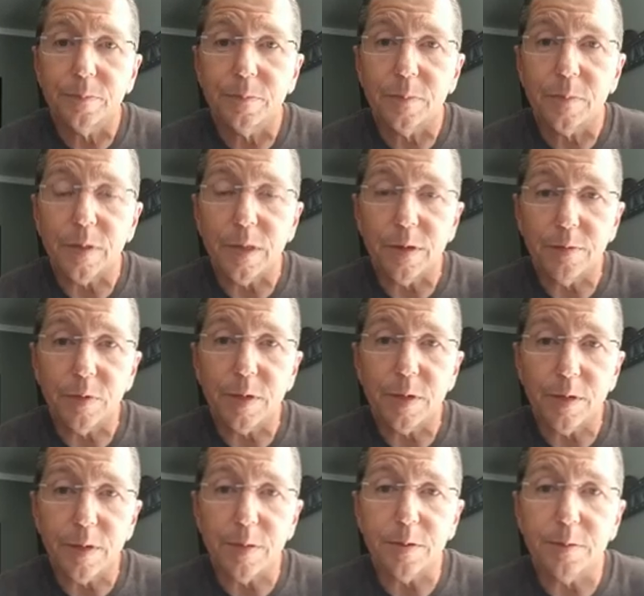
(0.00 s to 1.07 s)
Love one
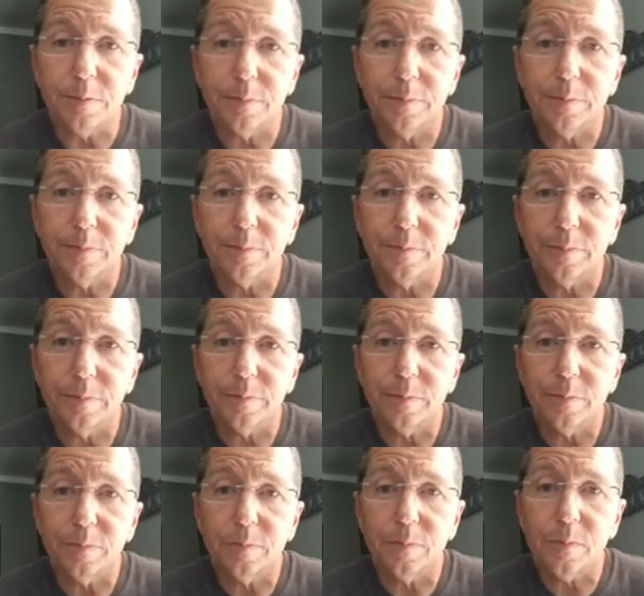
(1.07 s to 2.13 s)
another.
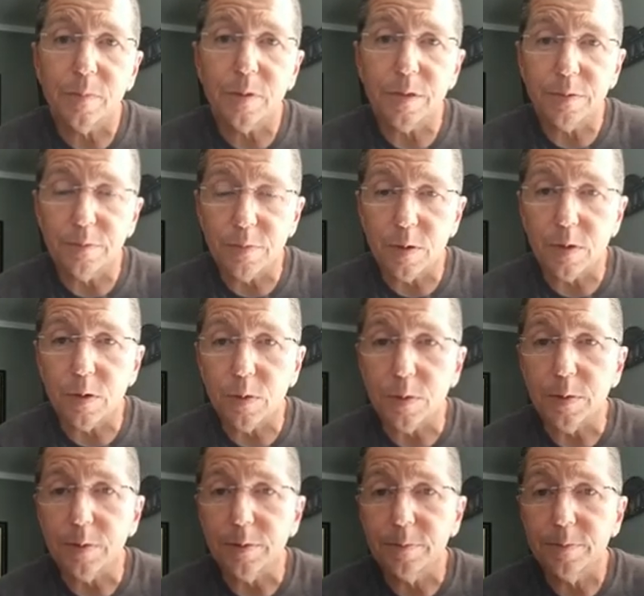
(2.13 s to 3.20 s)
Live for the
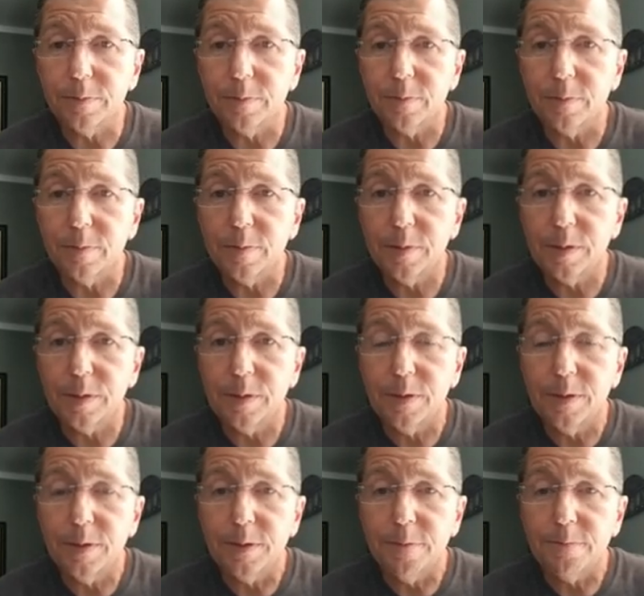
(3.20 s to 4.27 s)
Lord.
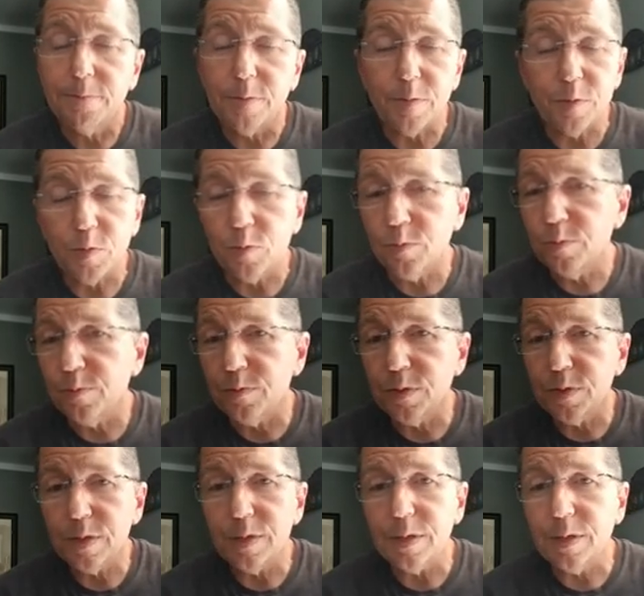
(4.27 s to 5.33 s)
If you've
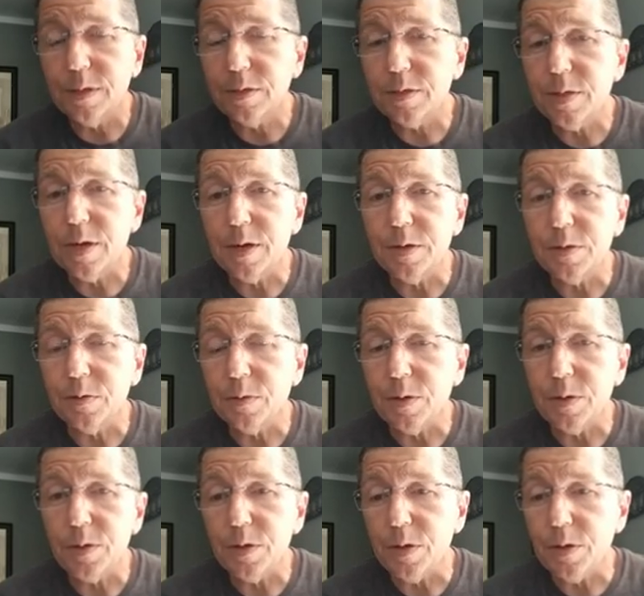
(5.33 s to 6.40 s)
sinned against God, you,
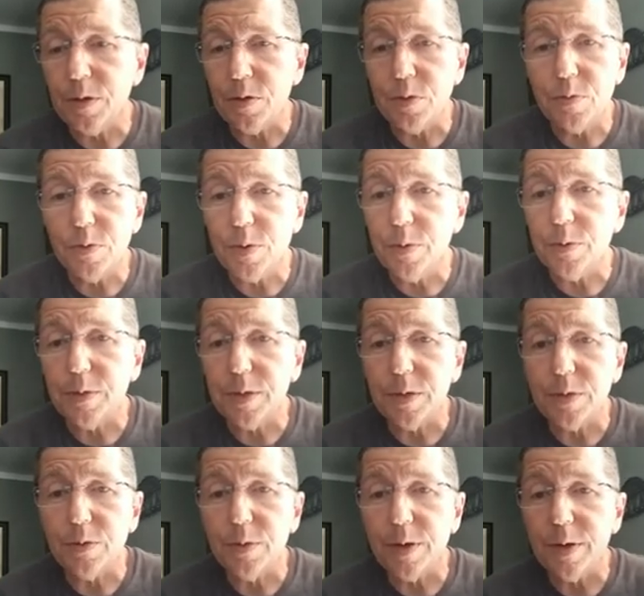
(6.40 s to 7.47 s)
you, you know that
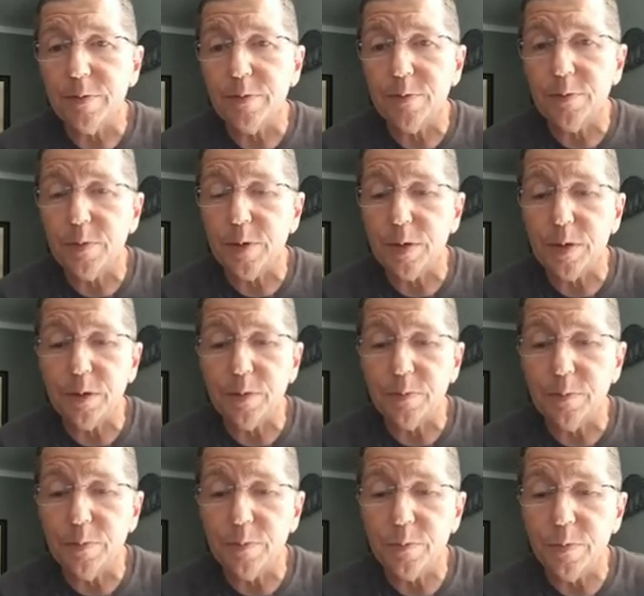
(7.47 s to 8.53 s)
you have uh,
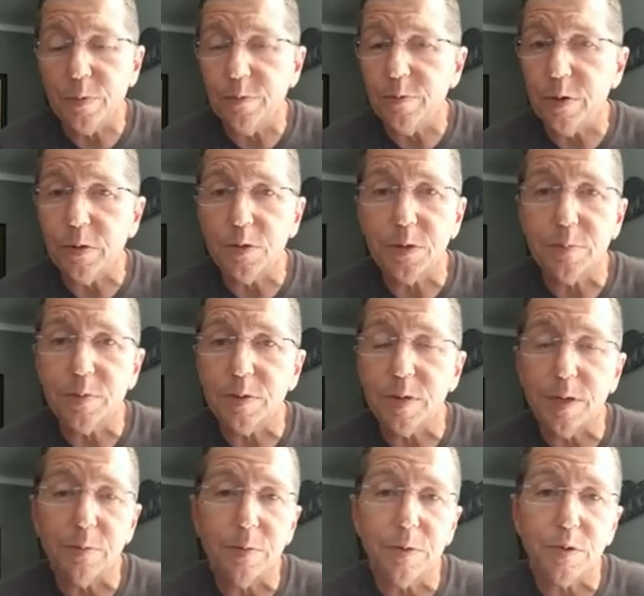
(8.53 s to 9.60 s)
your fellowship is
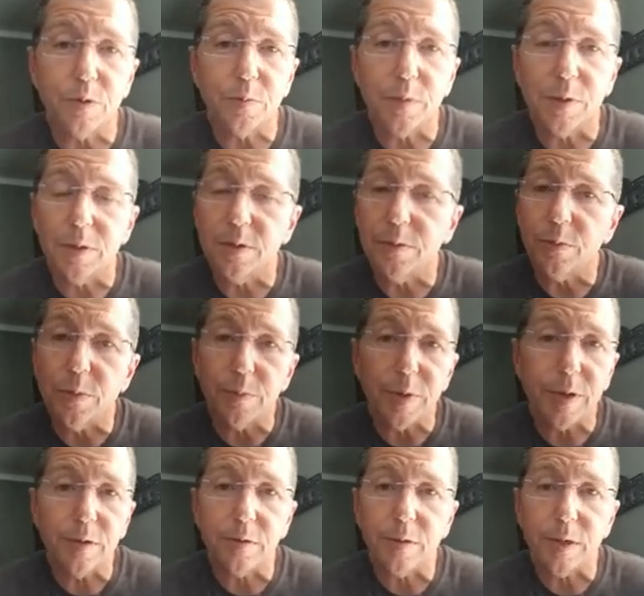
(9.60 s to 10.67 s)
not where it should be, then
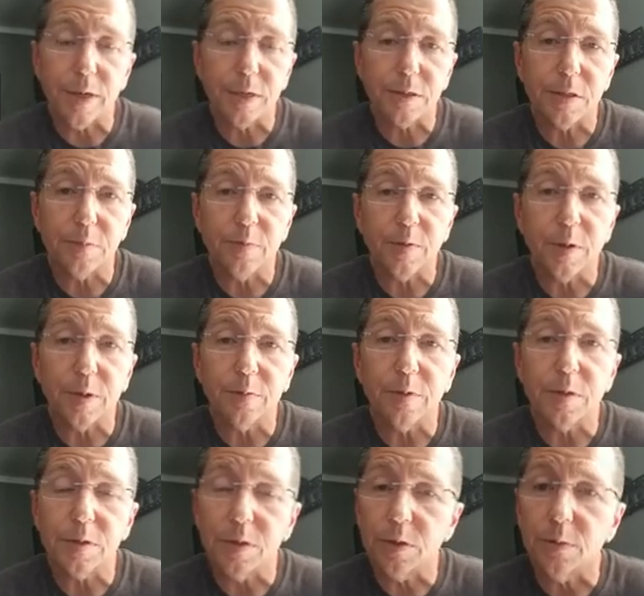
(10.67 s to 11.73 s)
repent and ask Him
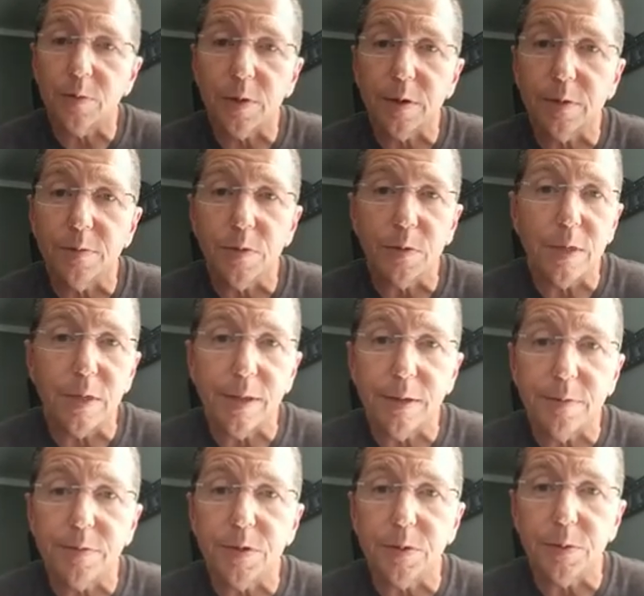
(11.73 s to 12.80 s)
forgiveness. He'll forgive you. He
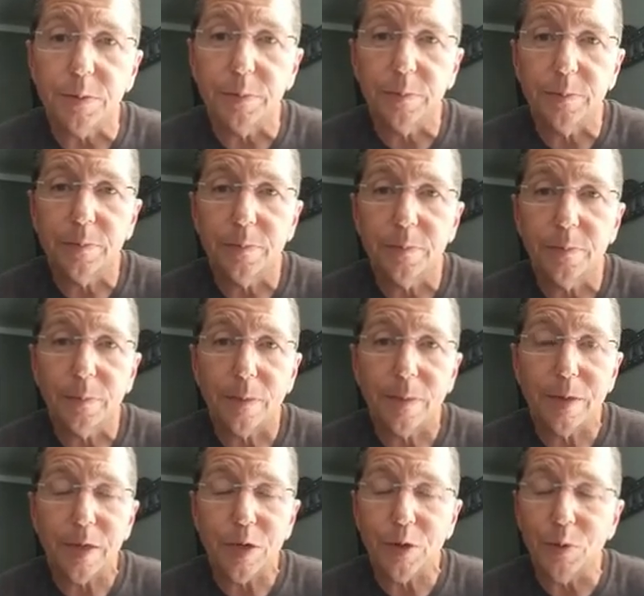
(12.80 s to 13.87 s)
loves you.
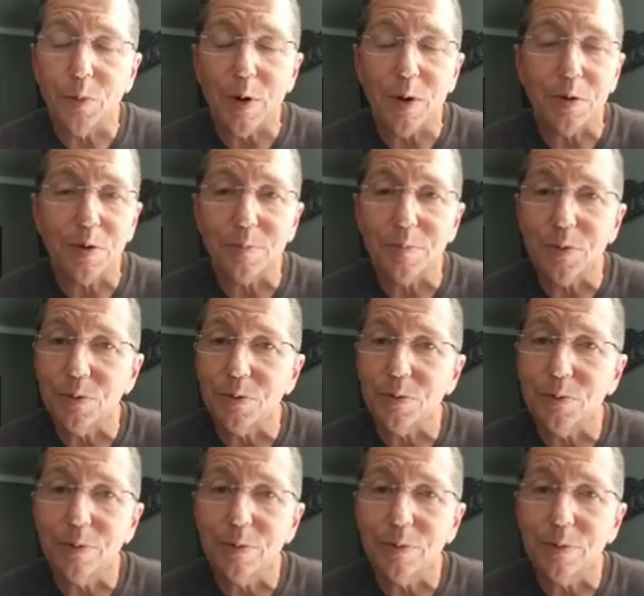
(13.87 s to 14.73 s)
He'll welcome you.